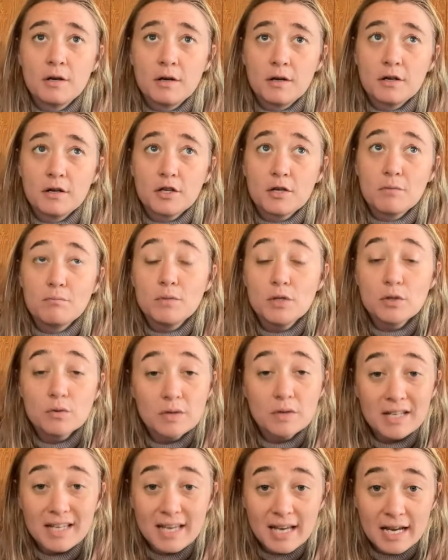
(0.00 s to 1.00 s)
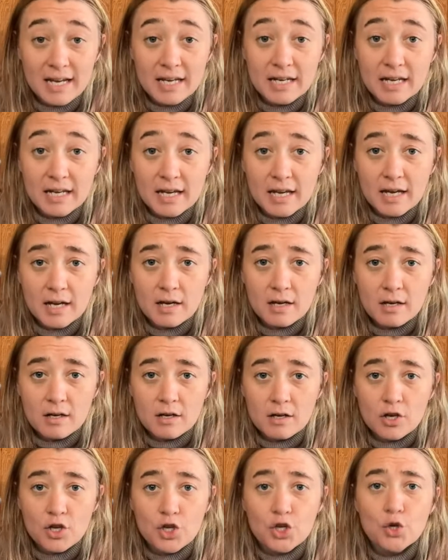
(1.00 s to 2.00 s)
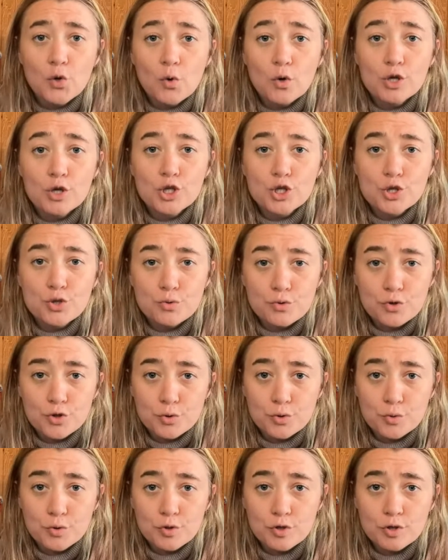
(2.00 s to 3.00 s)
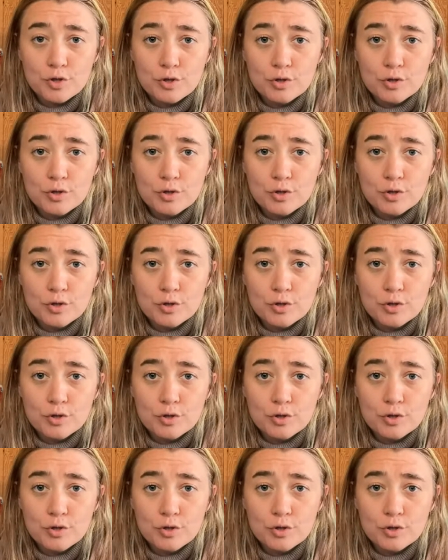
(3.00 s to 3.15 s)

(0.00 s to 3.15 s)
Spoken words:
communicating your truth